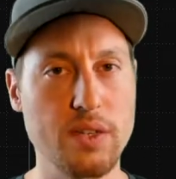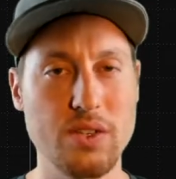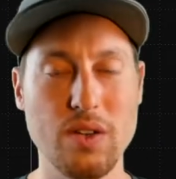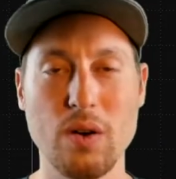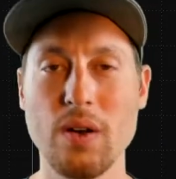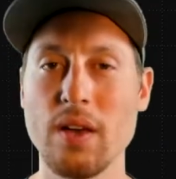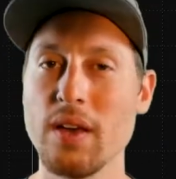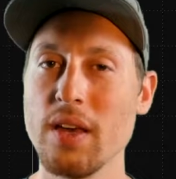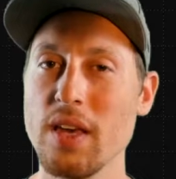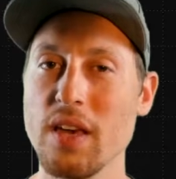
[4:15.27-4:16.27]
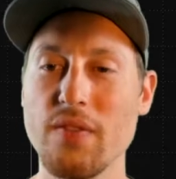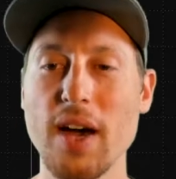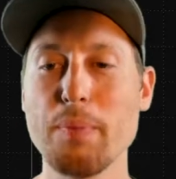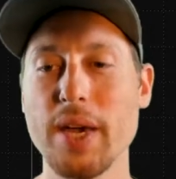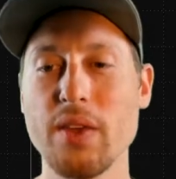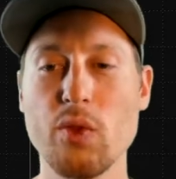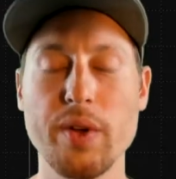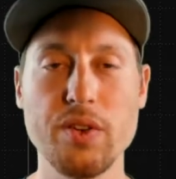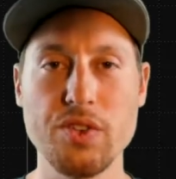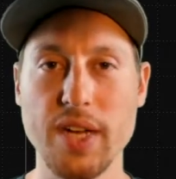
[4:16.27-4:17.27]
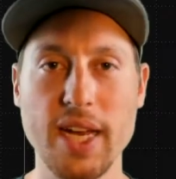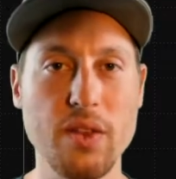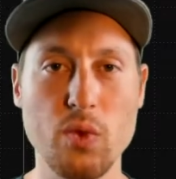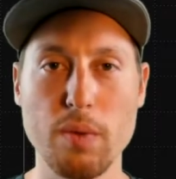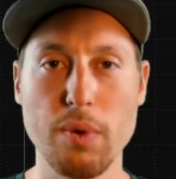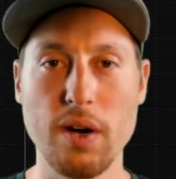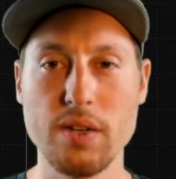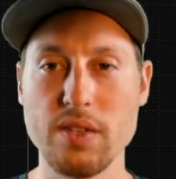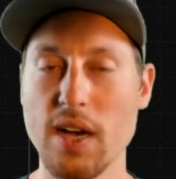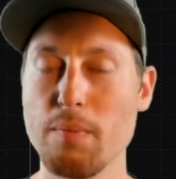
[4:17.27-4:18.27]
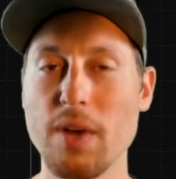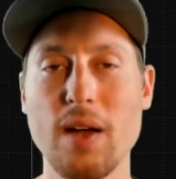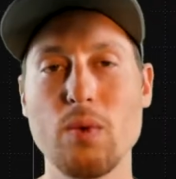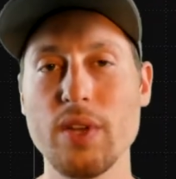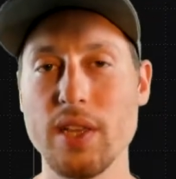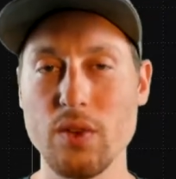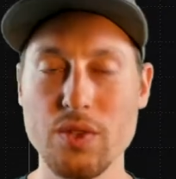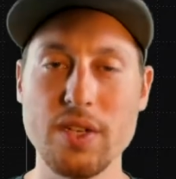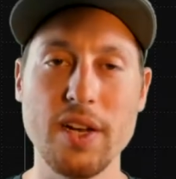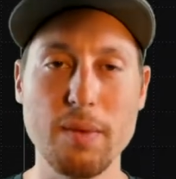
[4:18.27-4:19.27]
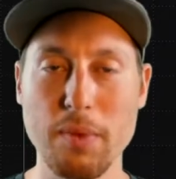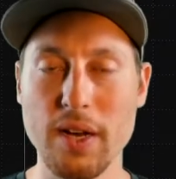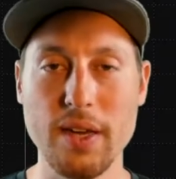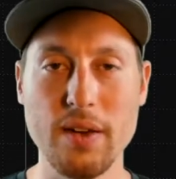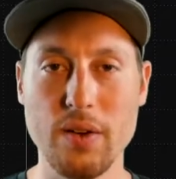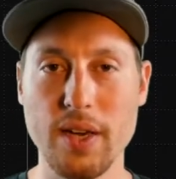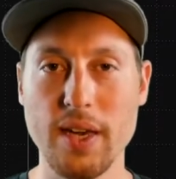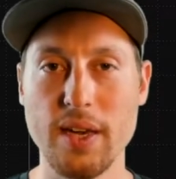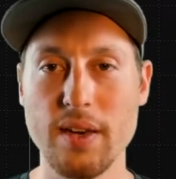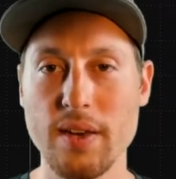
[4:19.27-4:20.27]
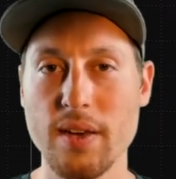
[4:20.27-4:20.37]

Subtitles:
So if I pay $383, I'm not really losing any money, okay?